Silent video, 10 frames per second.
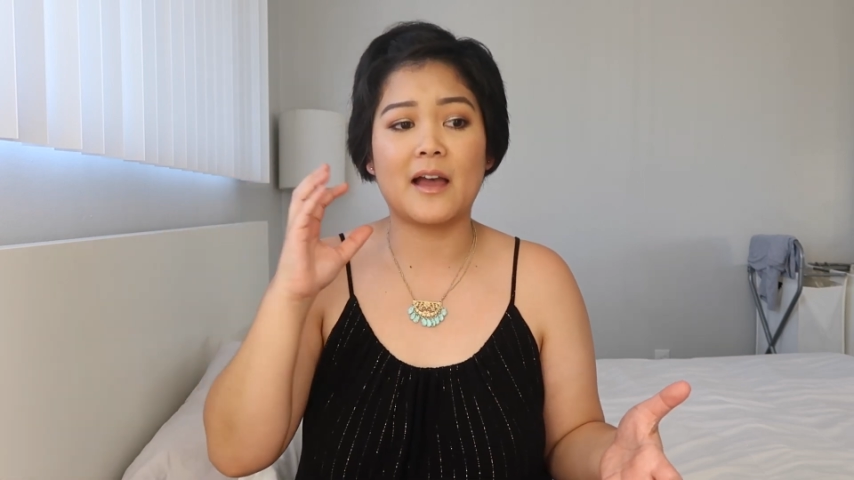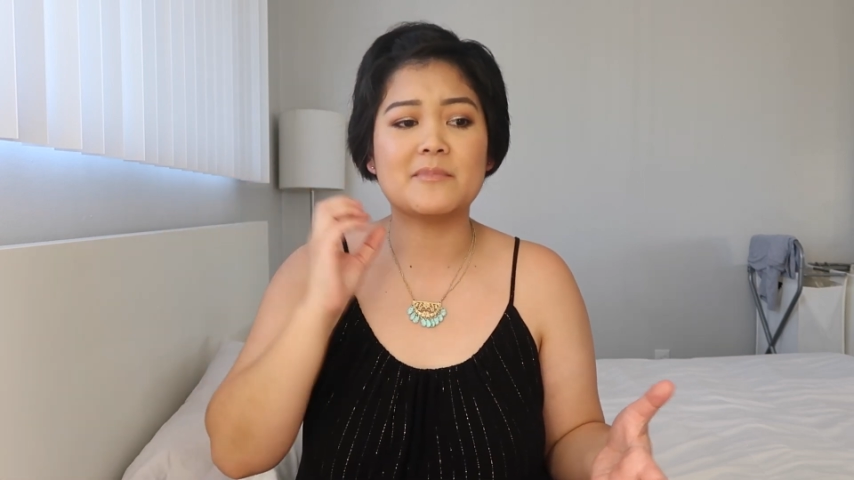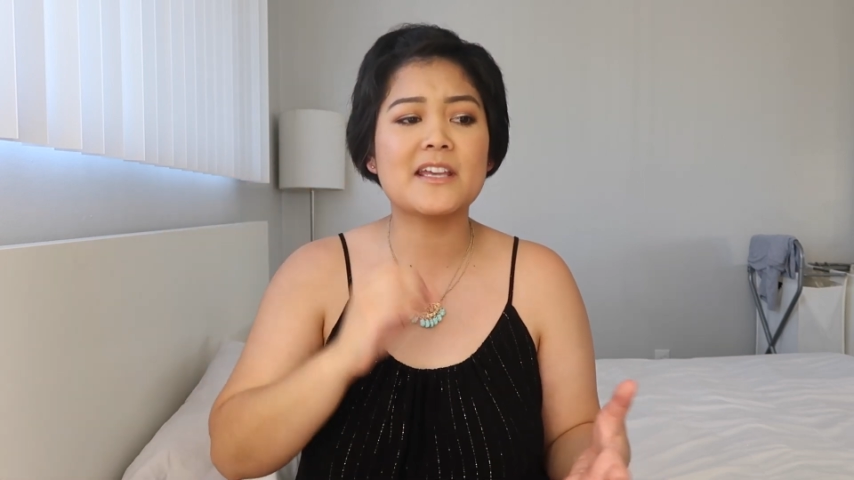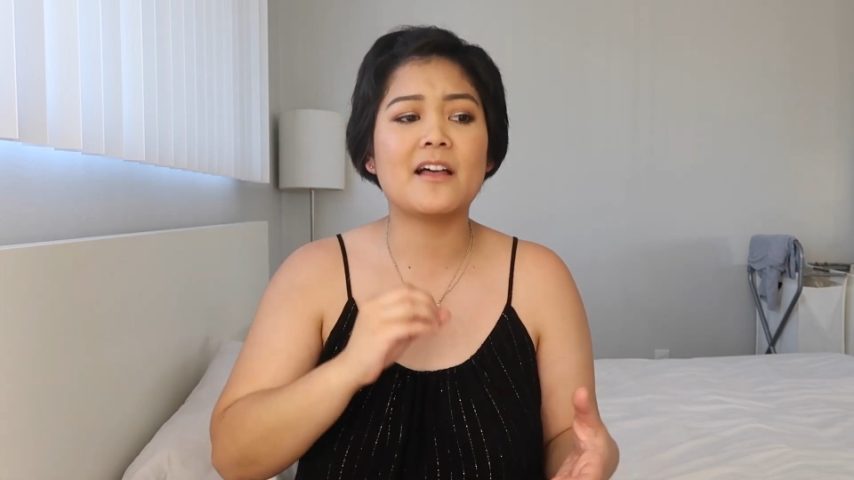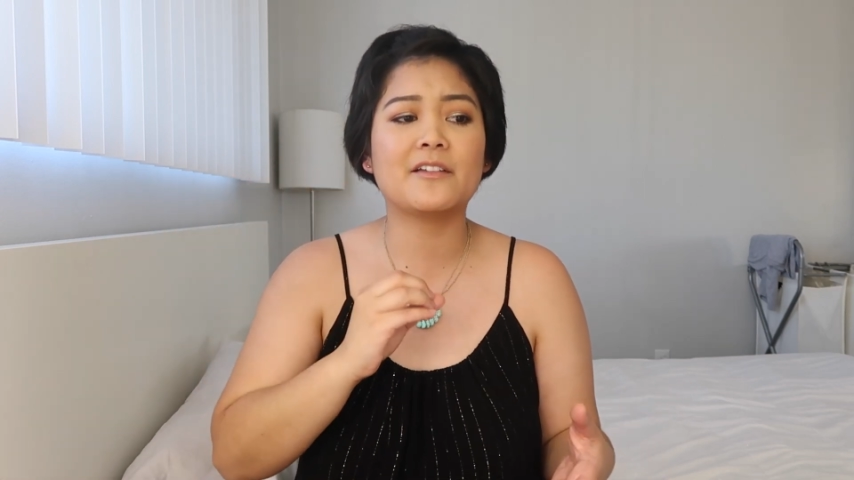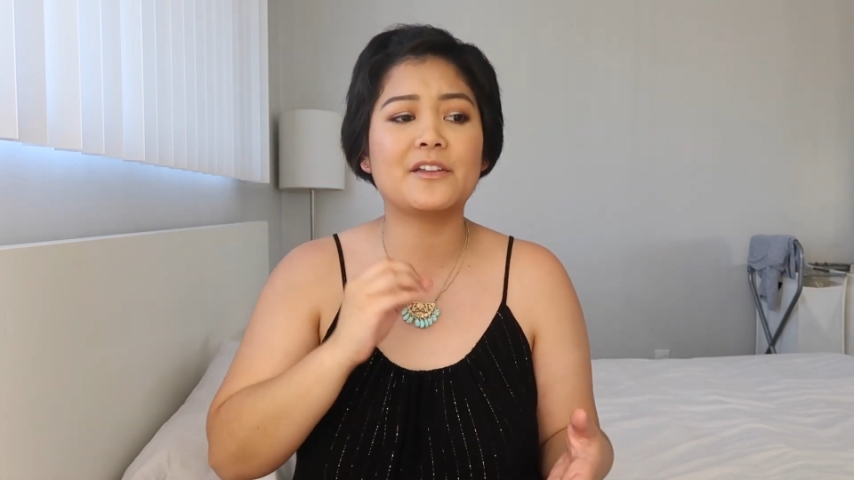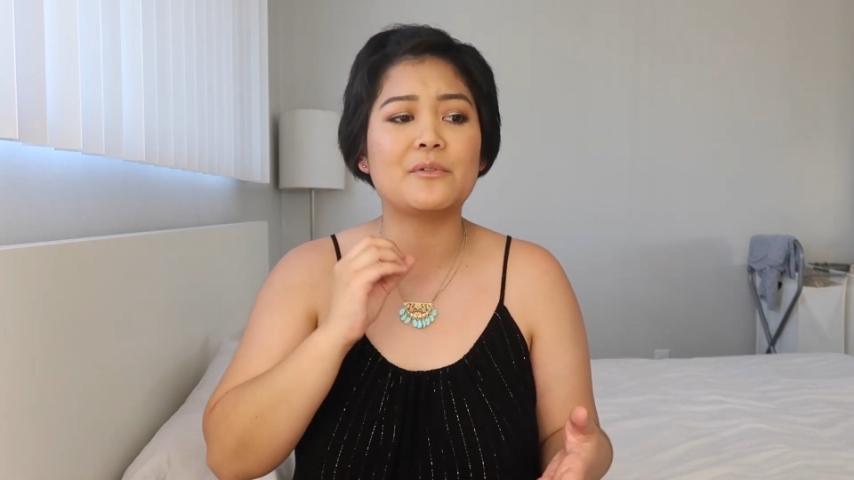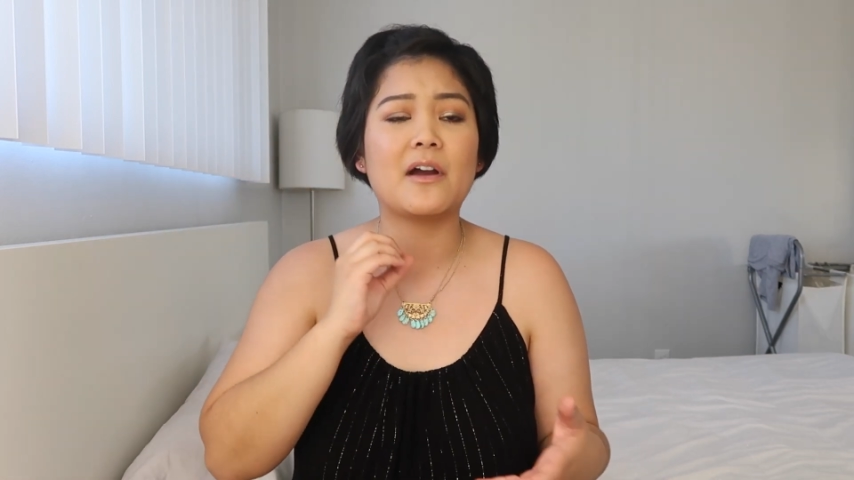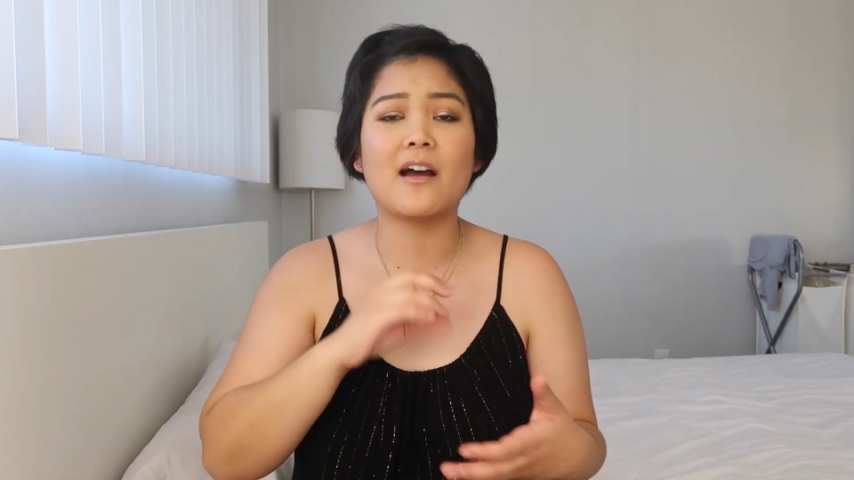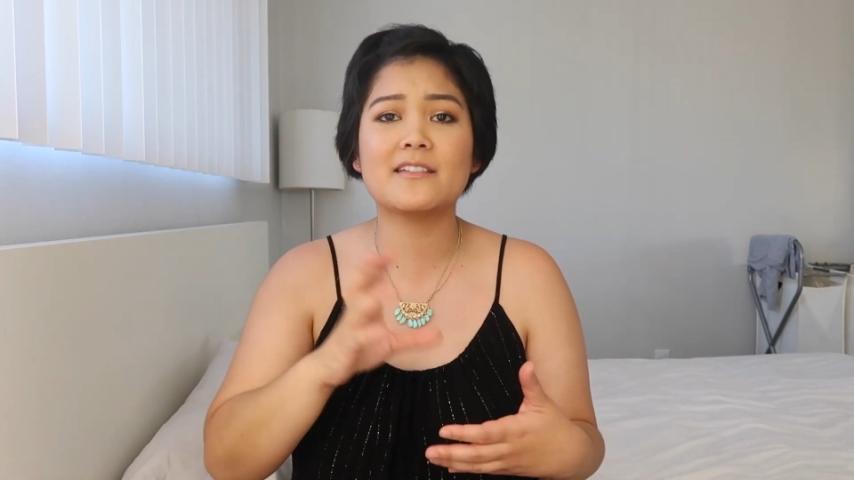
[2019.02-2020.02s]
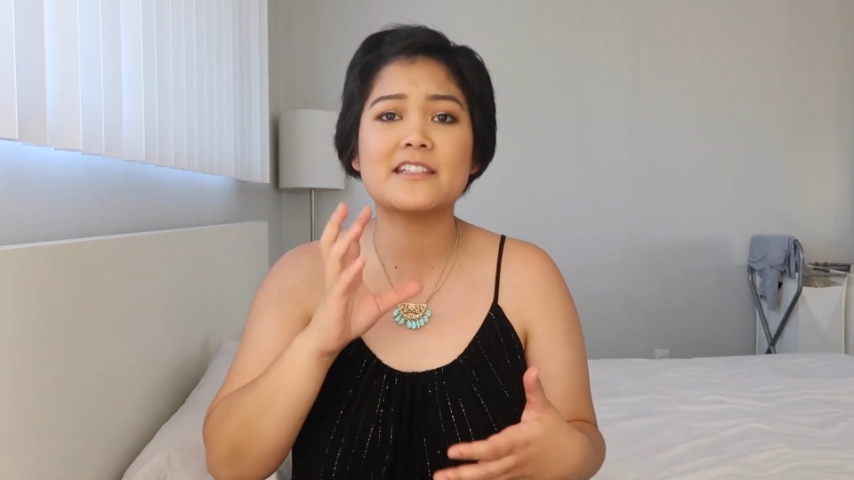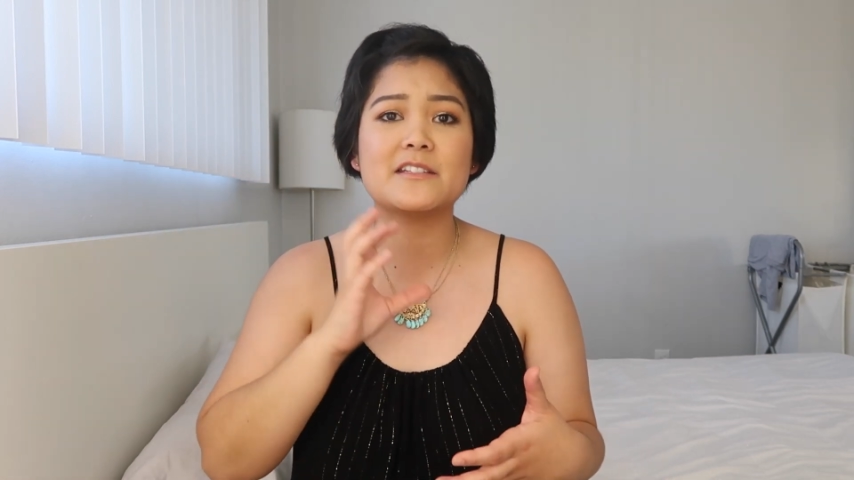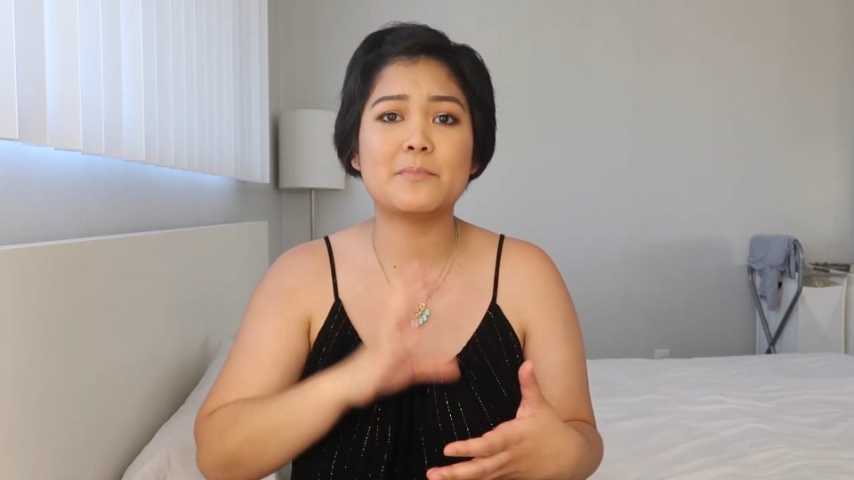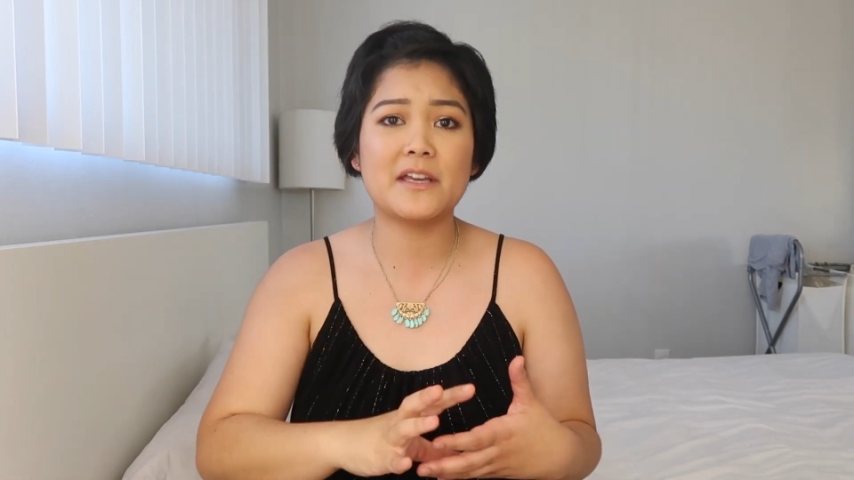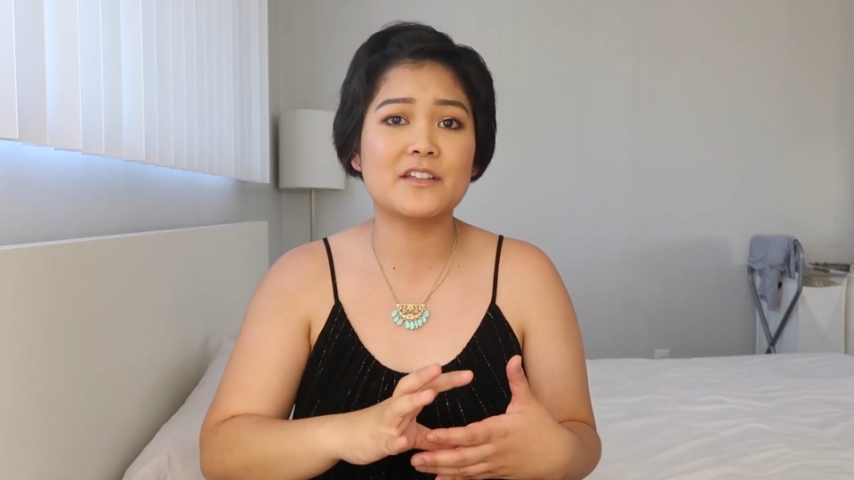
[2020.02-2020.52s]
I'm telling you, God
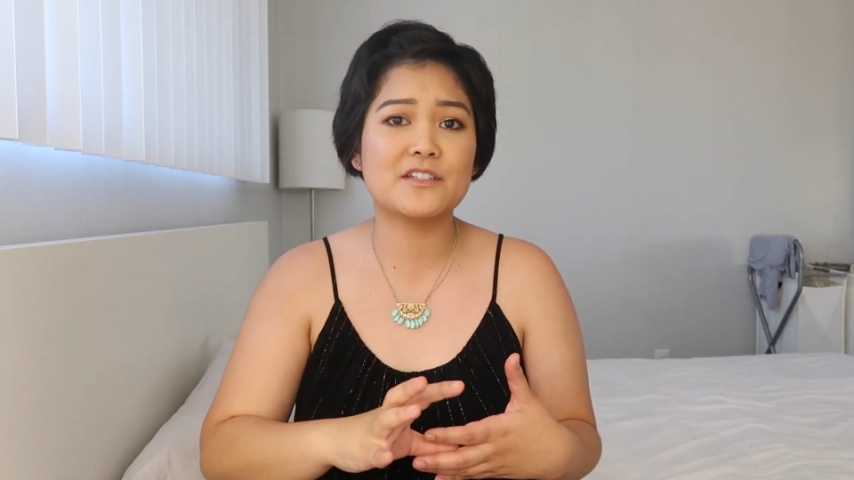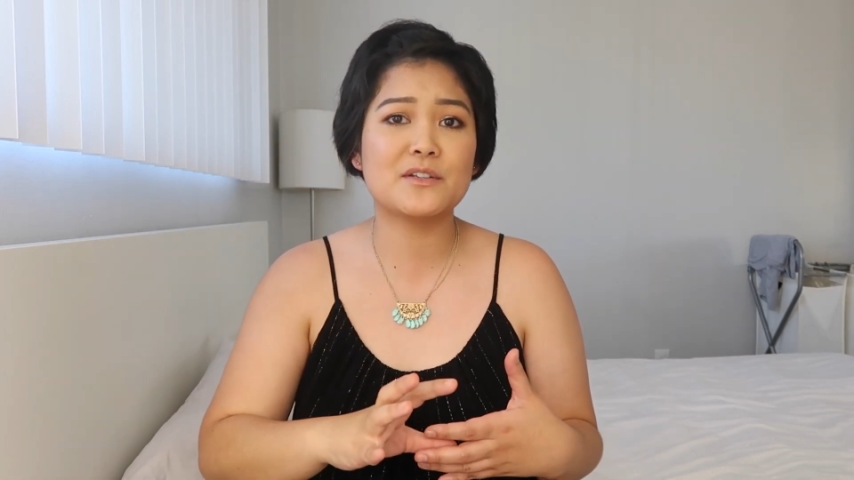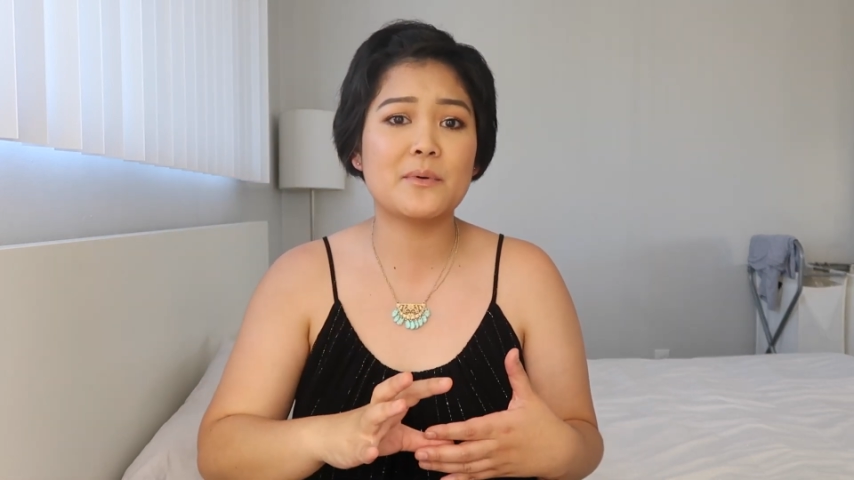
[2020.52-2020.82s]
speaks